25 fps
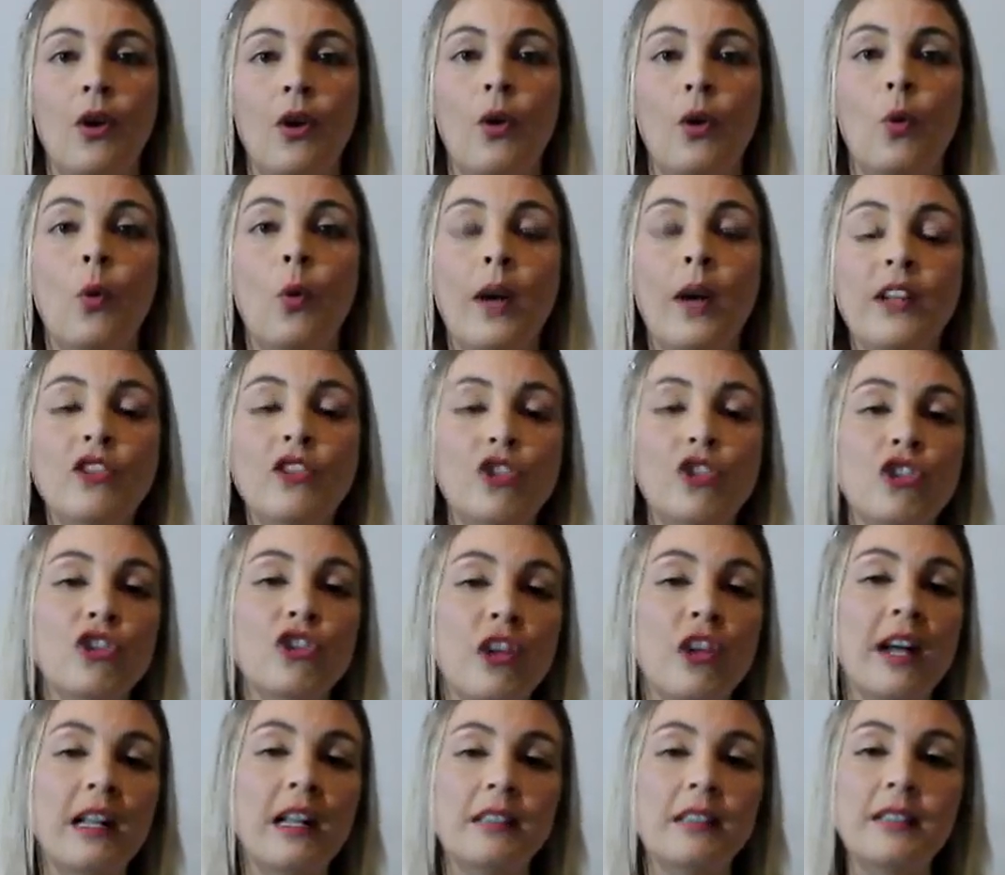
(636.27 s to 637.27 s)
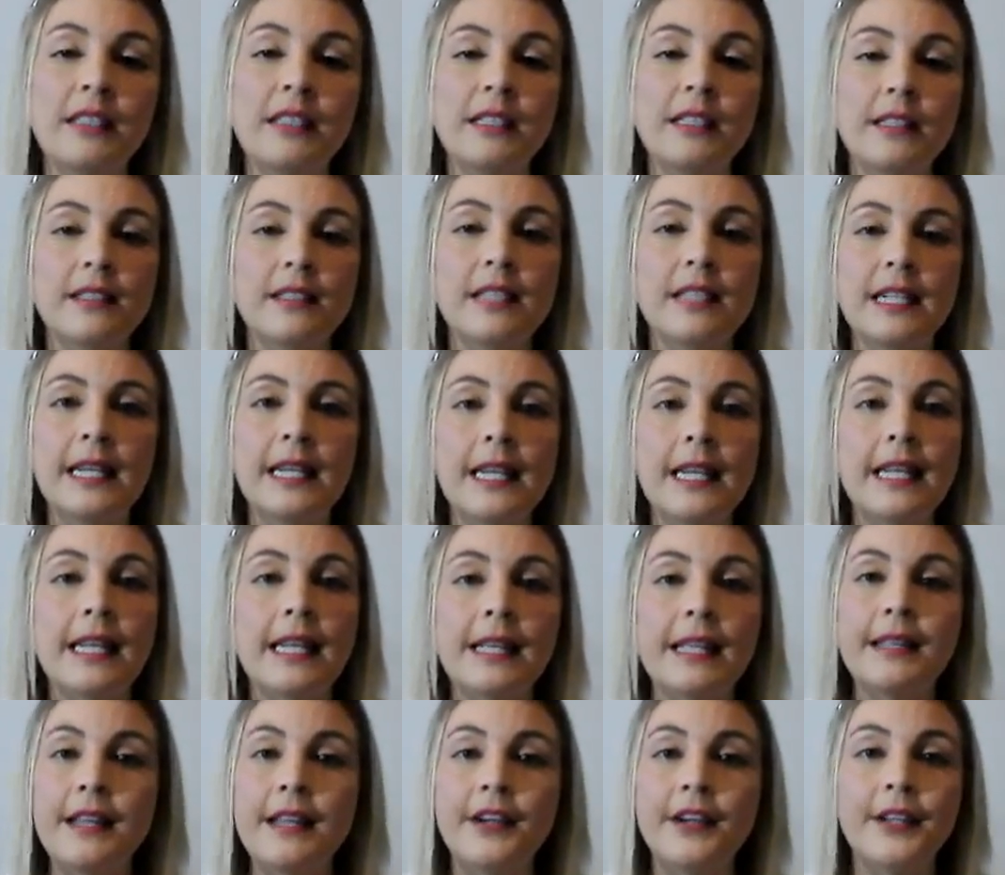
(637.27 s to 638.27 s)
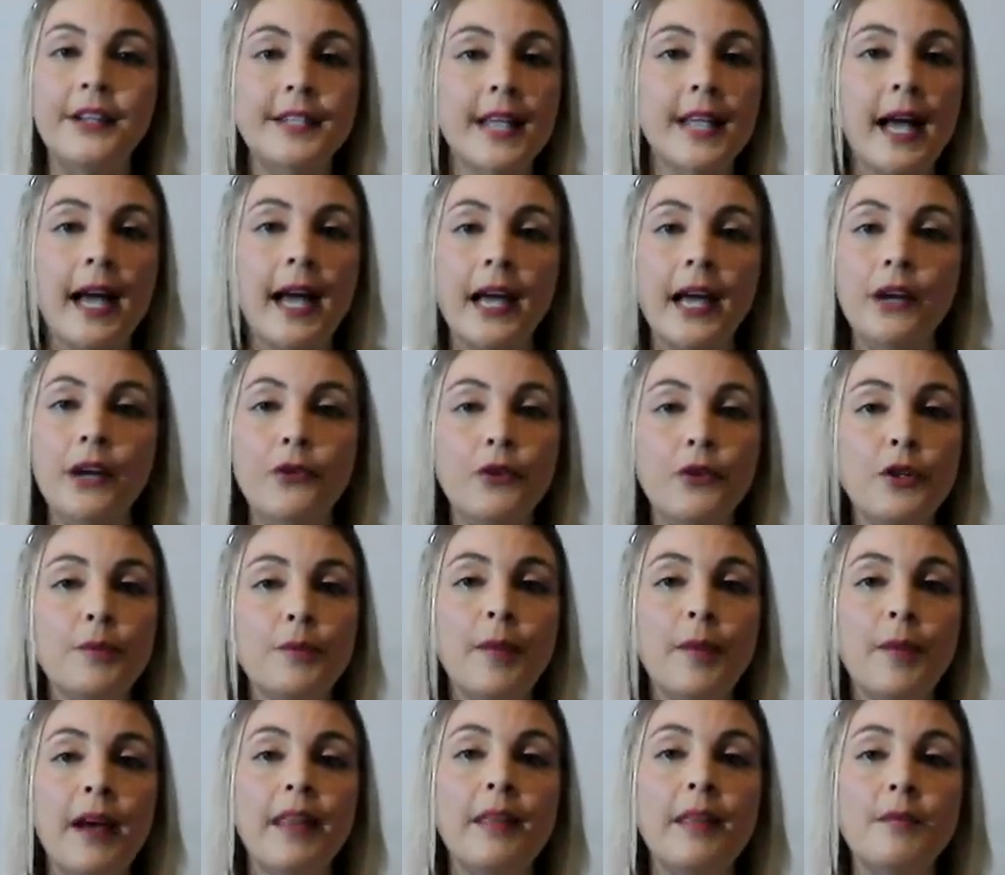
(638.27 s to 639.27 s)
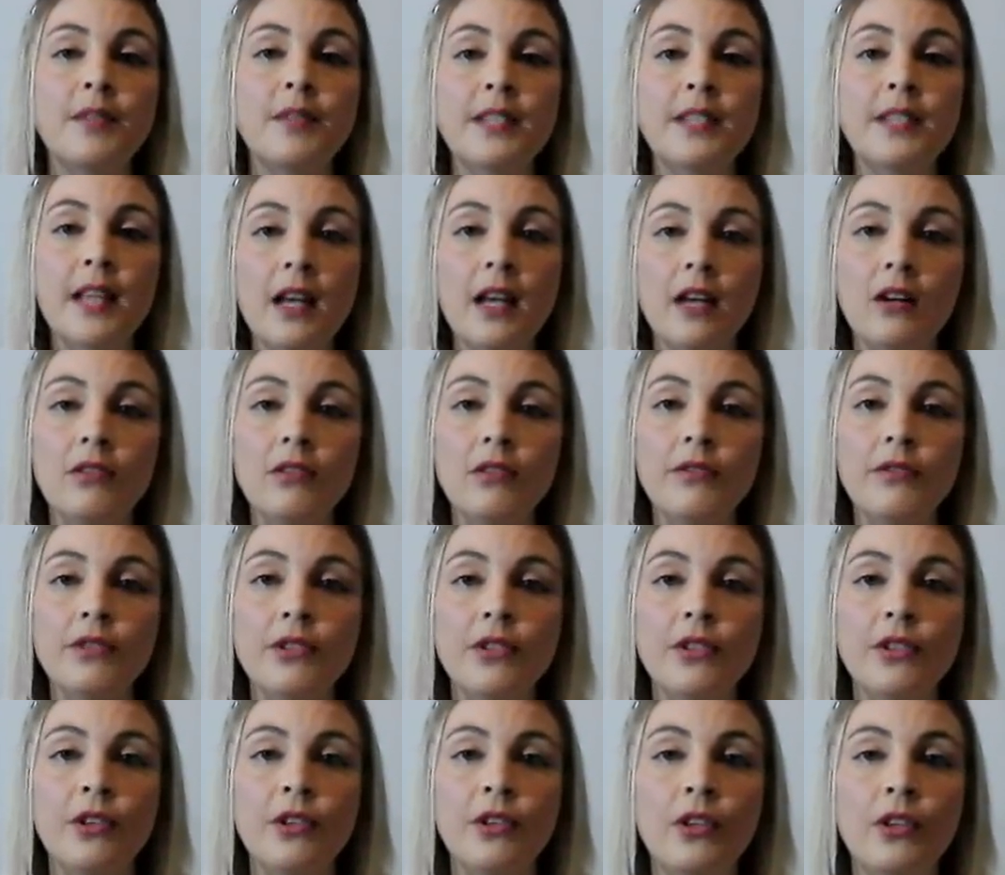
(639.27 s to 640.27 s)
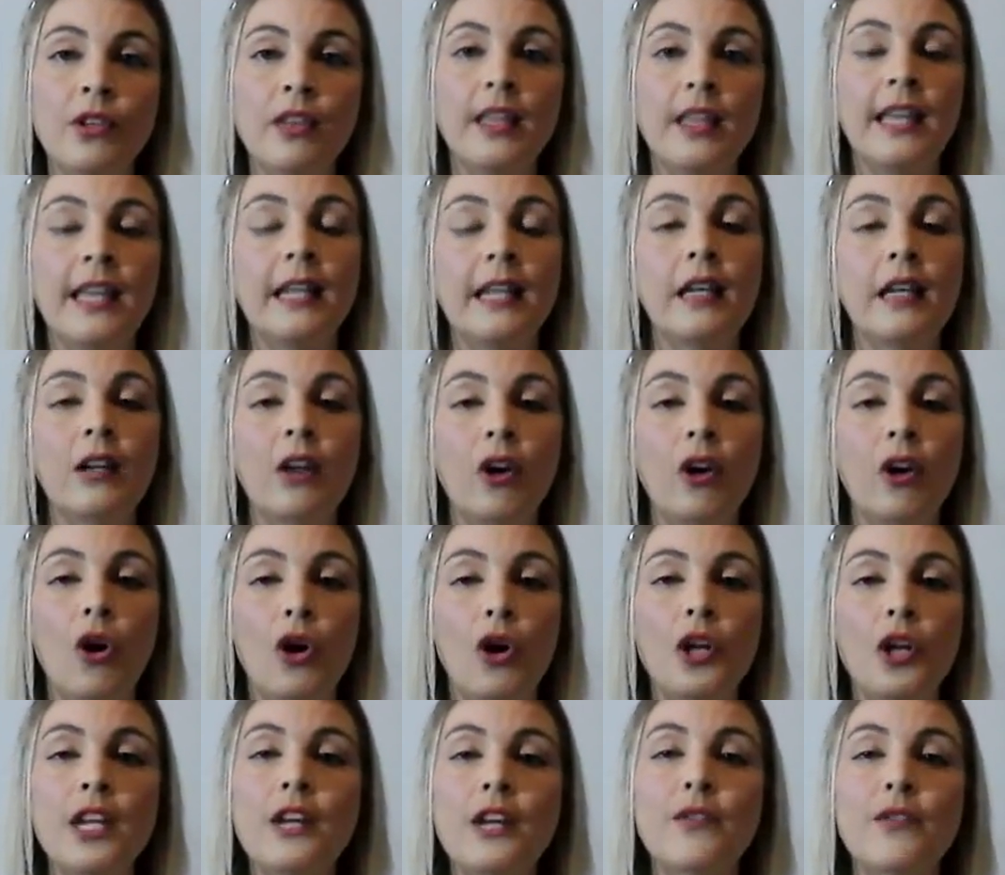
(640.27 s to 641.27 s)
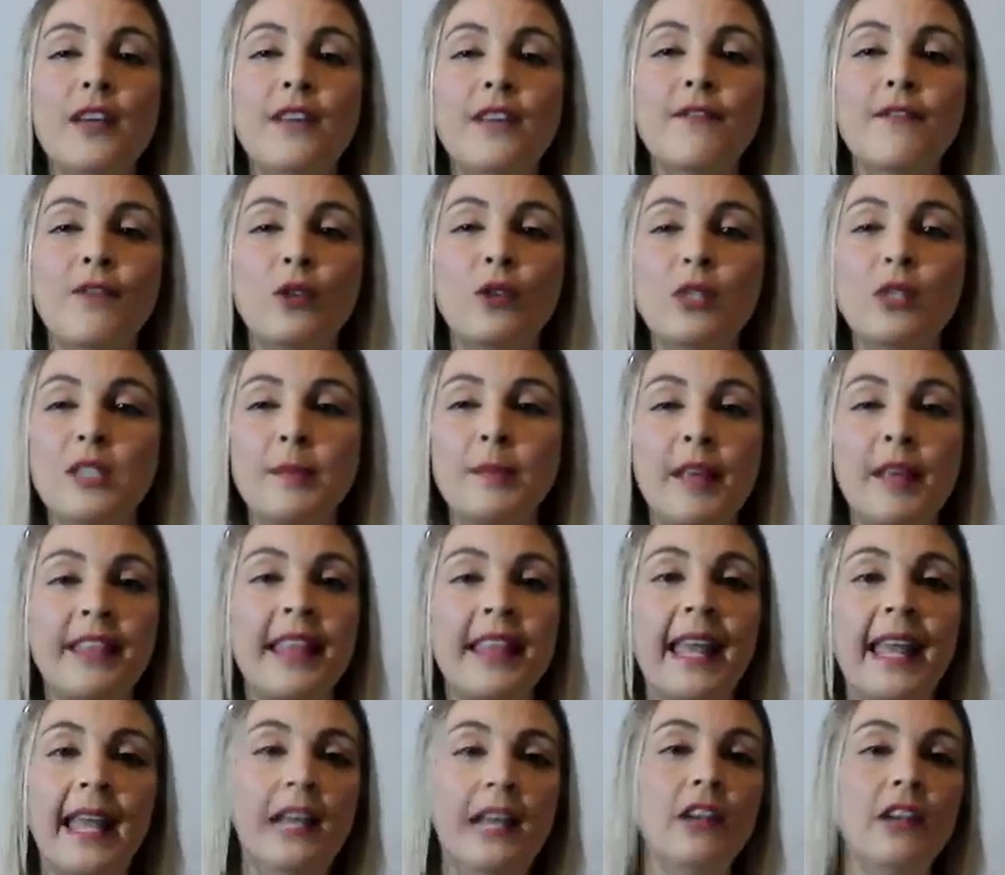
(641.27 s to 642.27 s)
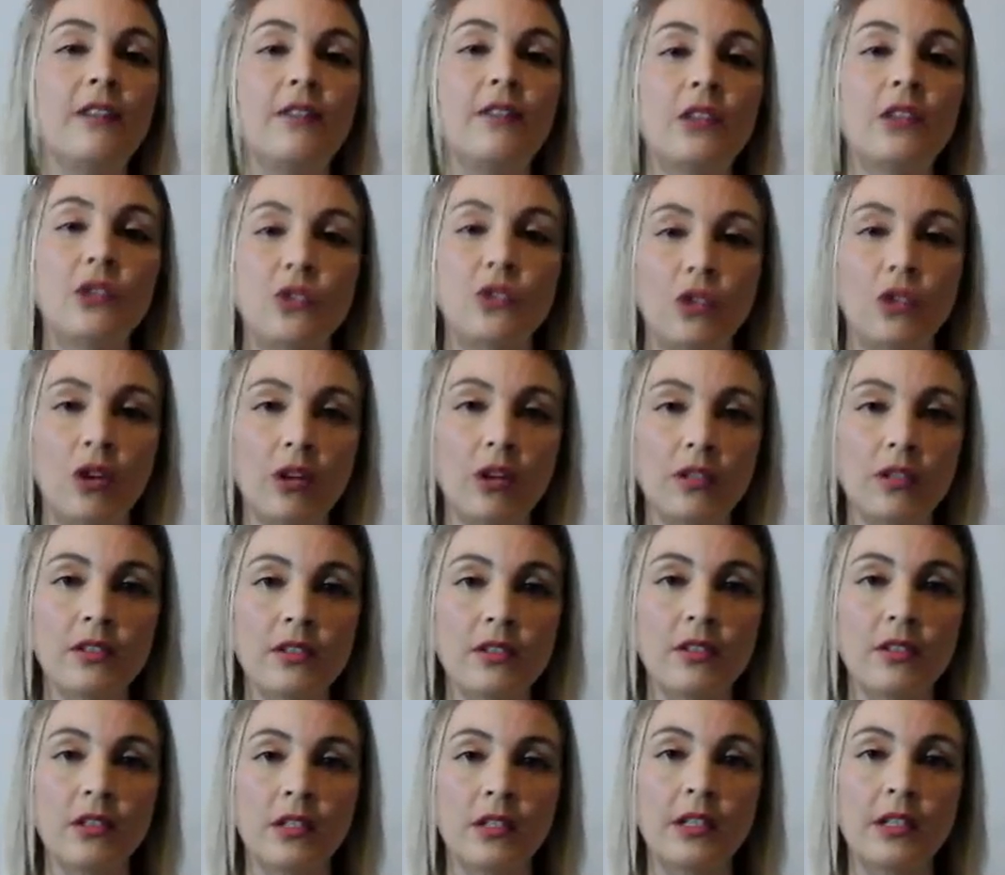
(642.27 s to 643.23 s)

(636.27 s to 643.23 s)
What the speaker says: Once your child is cleaning their entire room by themselves, then only reinforce them at the end of this task.